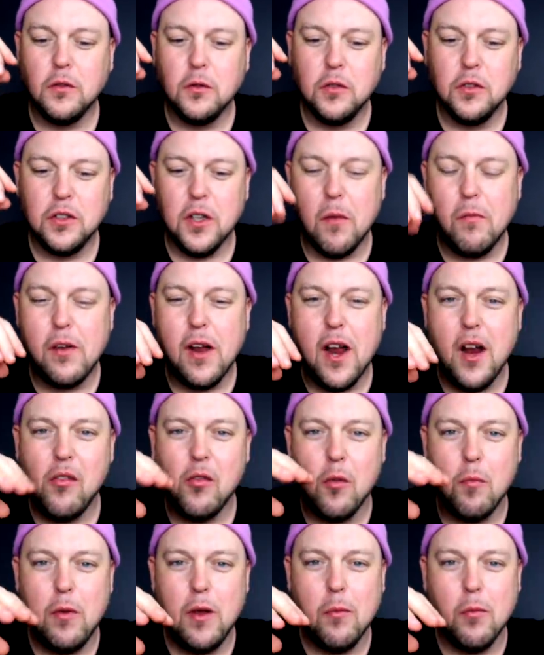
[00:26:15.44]
sometimes
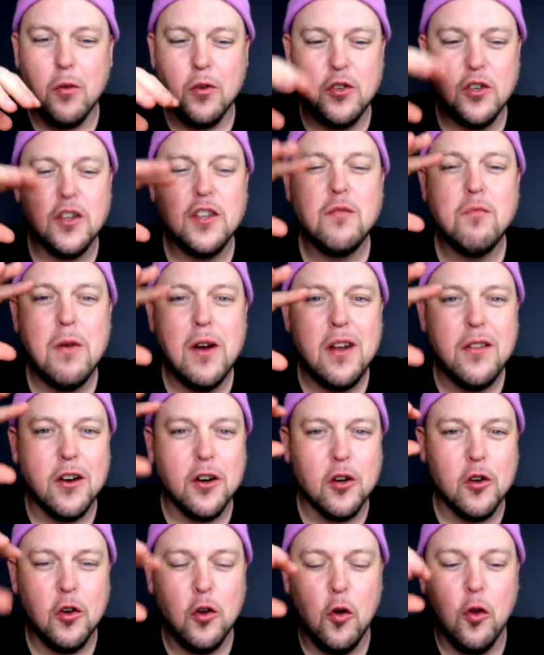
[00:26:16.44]
with people, just by their
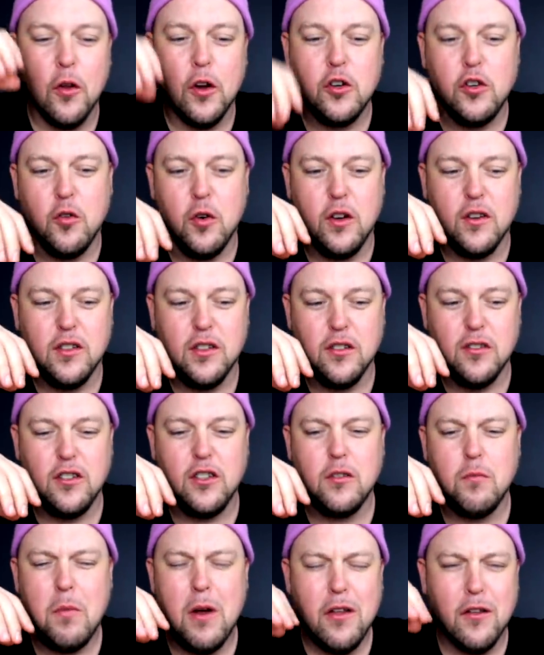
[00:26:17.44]
clothing choices,
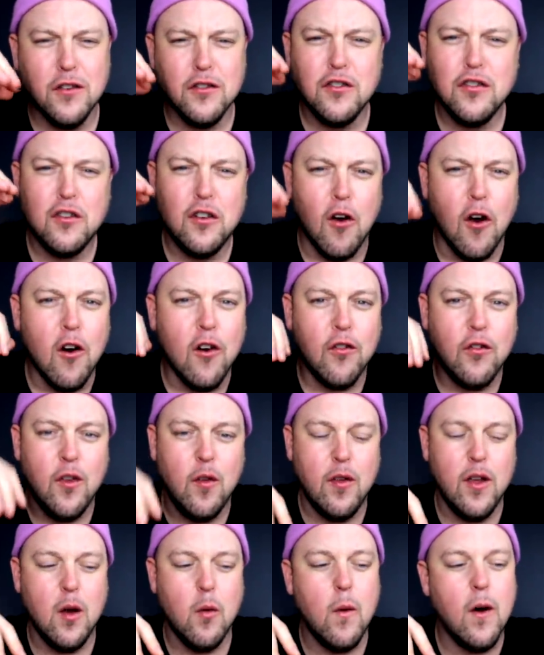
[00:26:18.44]
just by the scarf
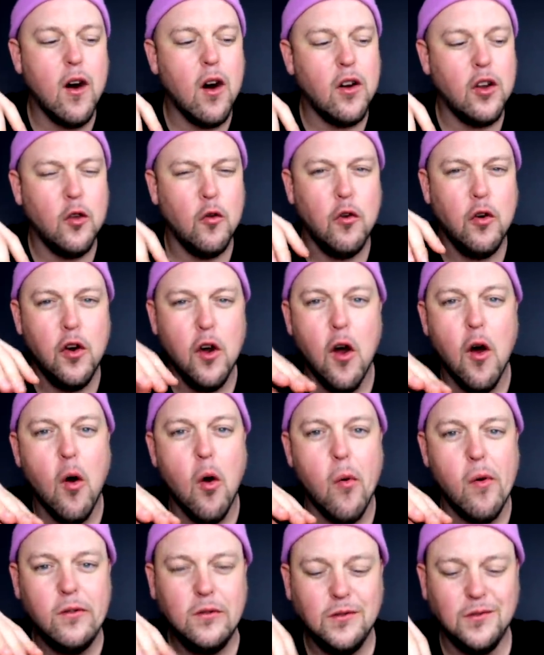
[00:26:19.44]
that they wear, you
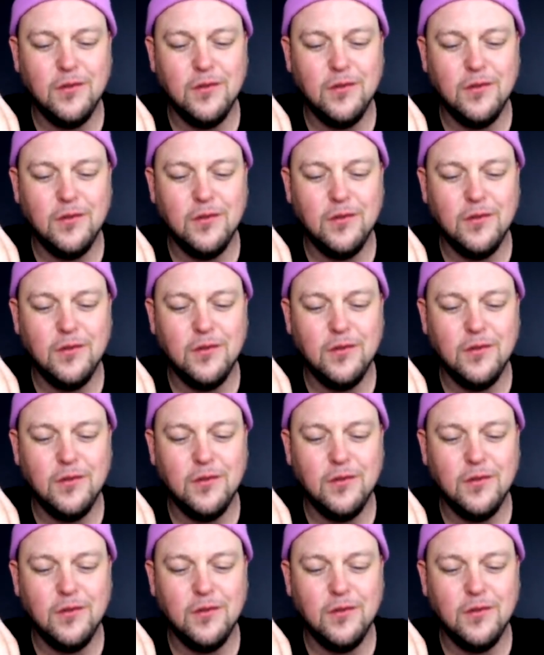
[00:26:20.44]
know